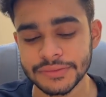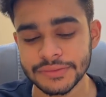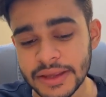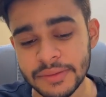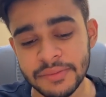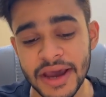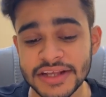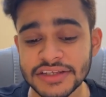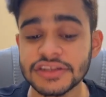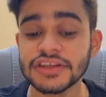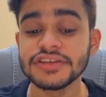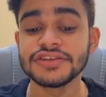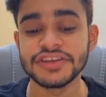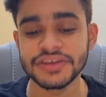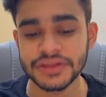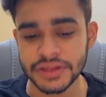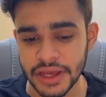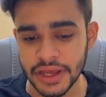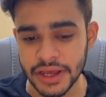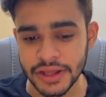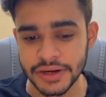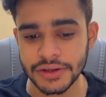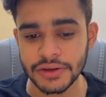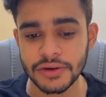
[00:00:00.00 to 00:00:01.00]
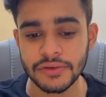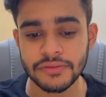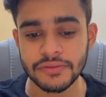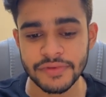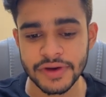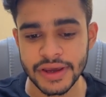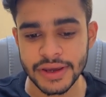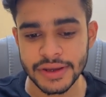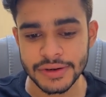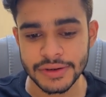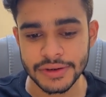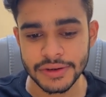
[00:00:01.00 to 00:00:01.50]
imagine a scenario
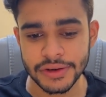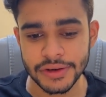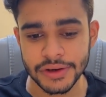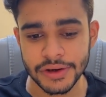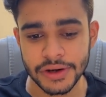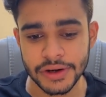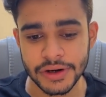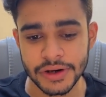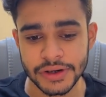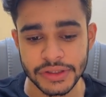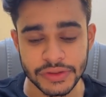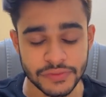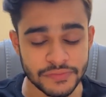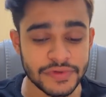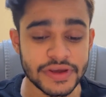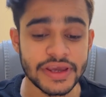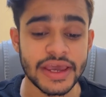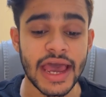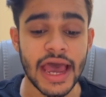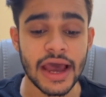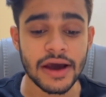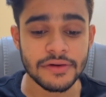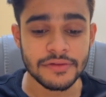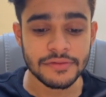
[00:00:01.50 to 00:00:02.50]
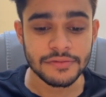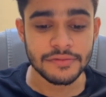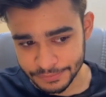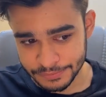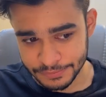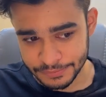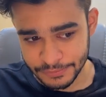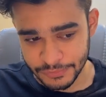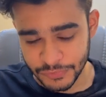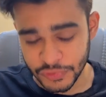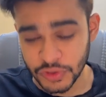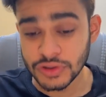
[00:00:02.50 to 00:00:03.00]
where uh, we have
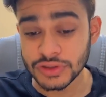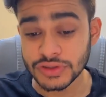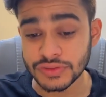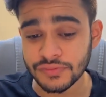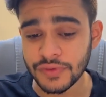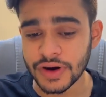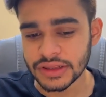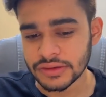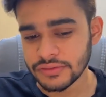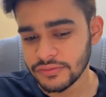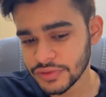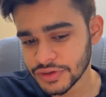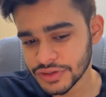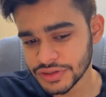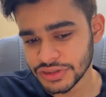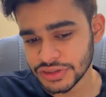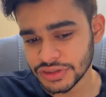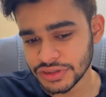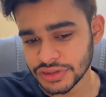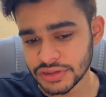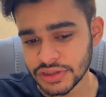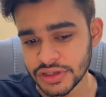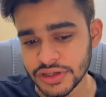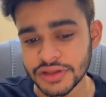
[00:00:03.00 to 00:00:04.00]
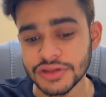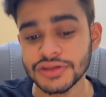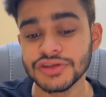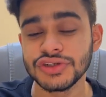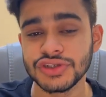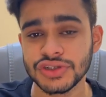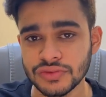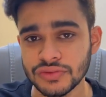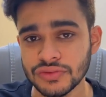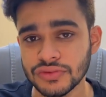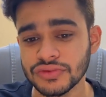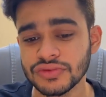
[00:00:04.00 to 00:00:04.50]
used one question in
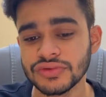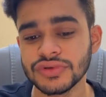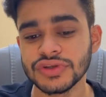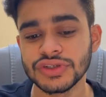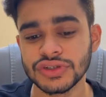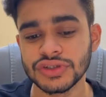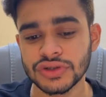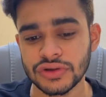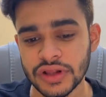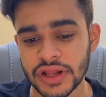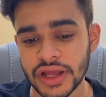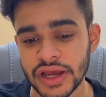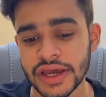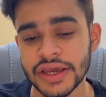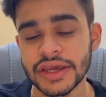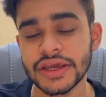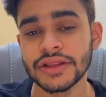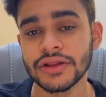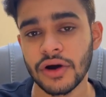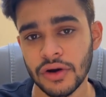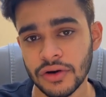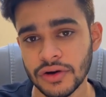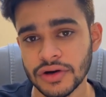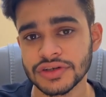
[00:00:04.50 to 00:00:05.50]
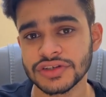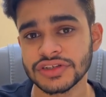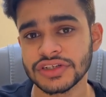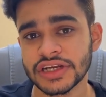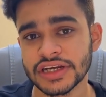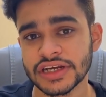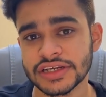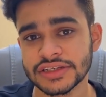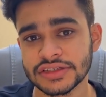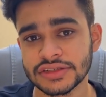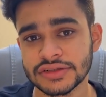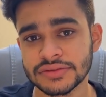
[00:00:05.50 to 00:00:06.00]
June, July, and
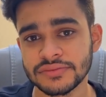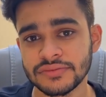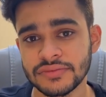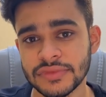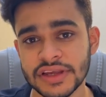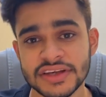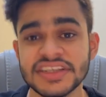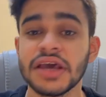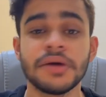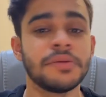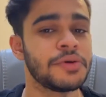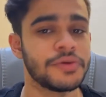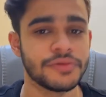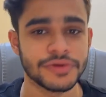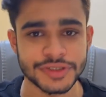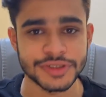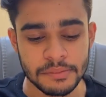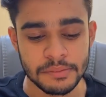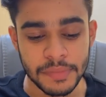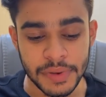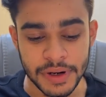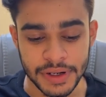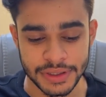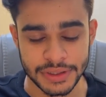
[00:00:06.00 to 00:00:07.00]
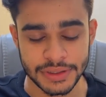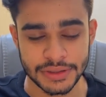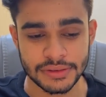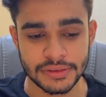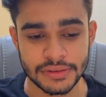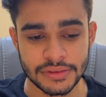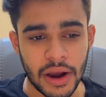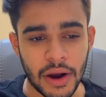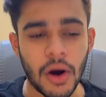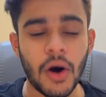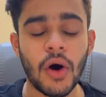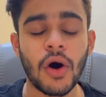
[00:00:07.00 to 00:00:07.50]
August test. Same question. But
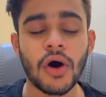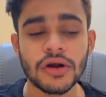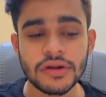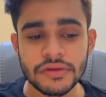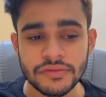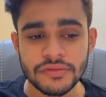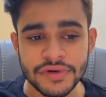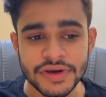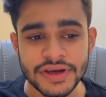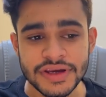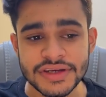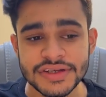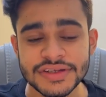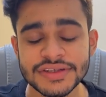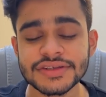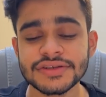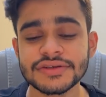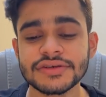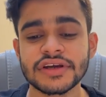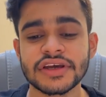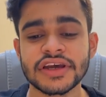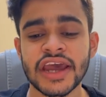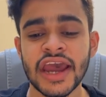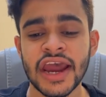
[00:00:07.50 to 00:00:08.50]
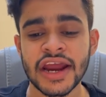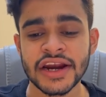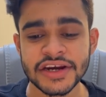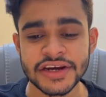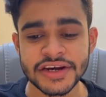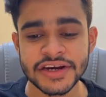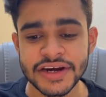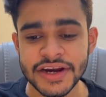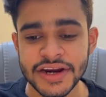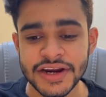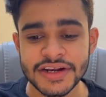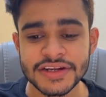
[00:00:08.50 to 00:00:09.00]
always
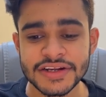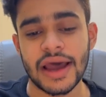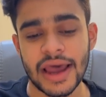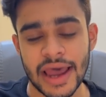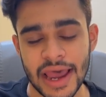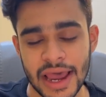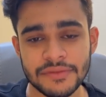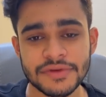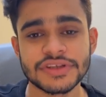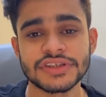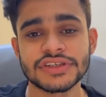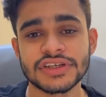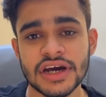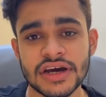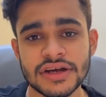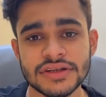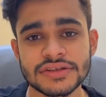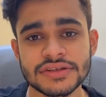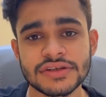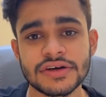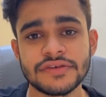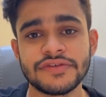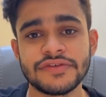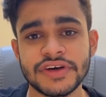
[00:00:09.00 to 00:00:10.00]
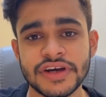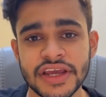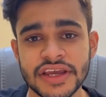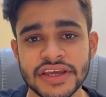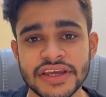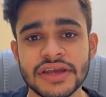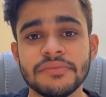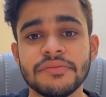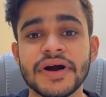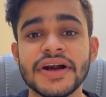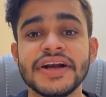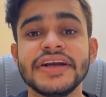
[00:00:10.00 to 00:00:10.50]
candidates have a chance of
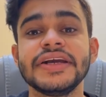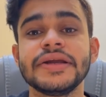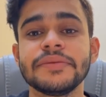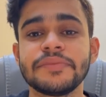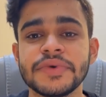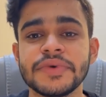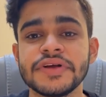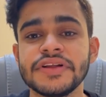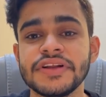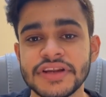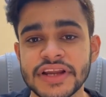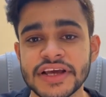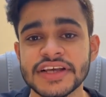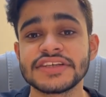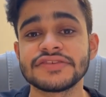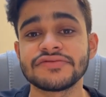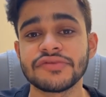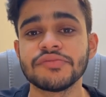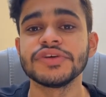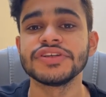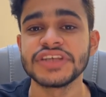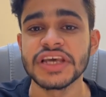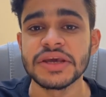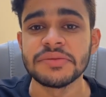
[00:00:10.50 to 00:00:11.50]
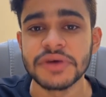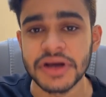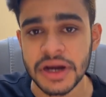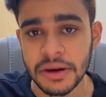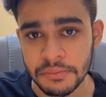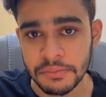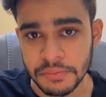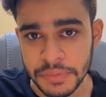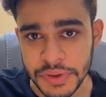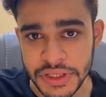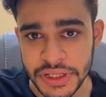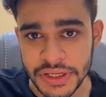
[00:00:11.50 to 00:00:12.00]
taking multiple tests from the same
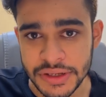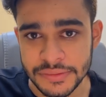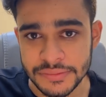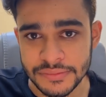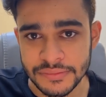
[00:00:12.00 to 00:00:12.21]
company.